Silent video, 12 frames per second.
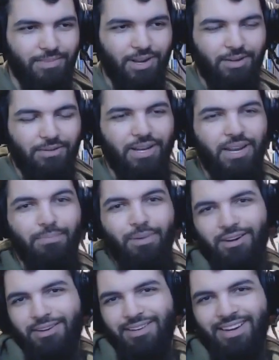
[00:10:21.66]
clip
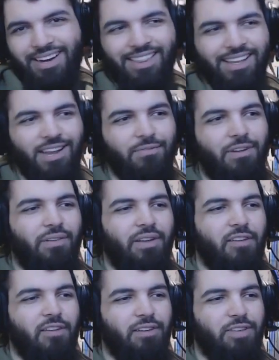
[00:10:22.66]
art kind of thing of
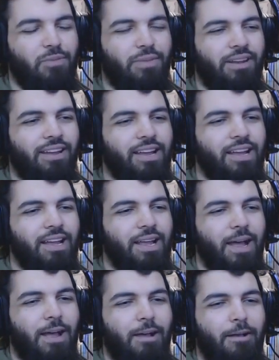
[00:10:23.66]
a human.
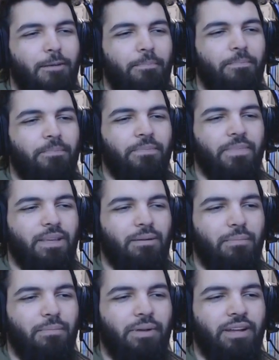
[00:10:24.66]
Um,
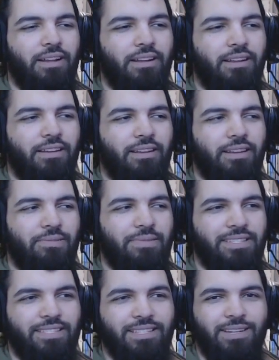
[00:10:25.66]
but it
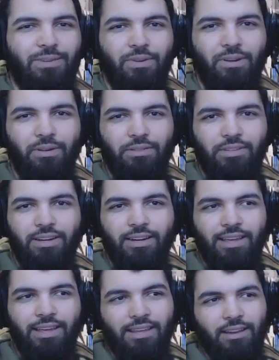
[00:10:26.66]
was all done
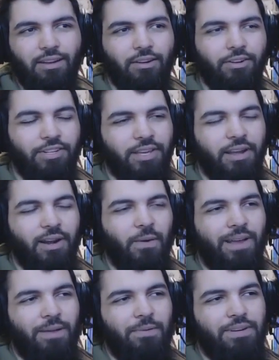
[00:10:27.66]
like in an artsy kind of
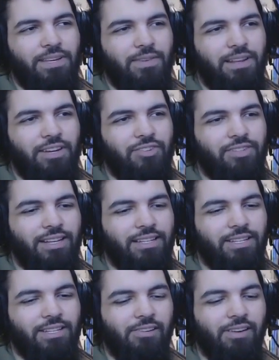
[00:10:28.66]
way, which is really interesting.
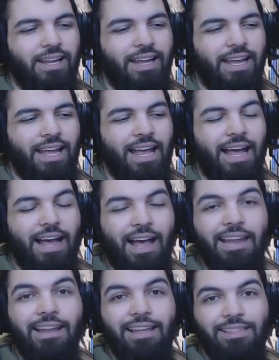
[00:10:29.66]
So I
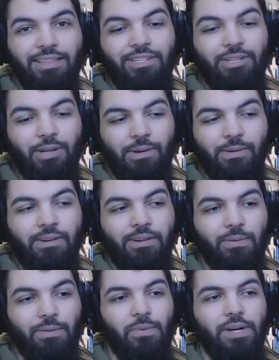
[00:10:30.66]
like the show.
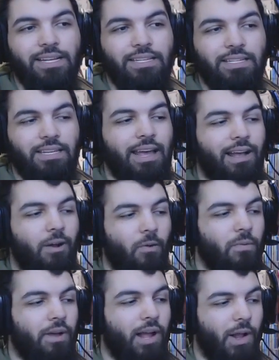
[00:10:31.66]
We're gonna see how
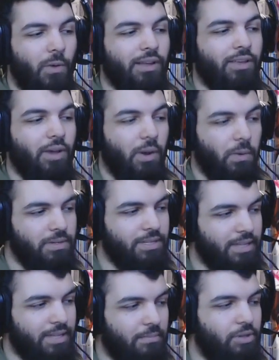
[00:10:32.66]
it goes.
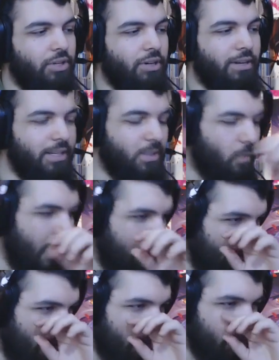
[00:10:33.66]
I'm sure it gets way more
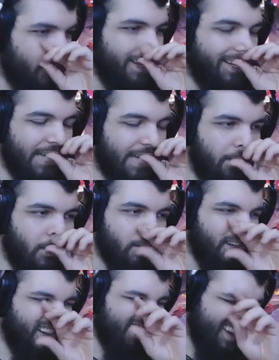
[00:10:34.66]
interesting as time goes
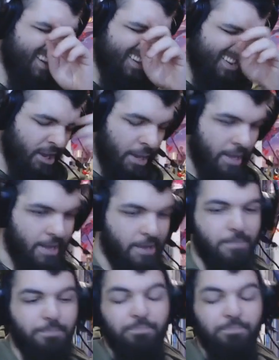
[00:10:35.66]
on. Um,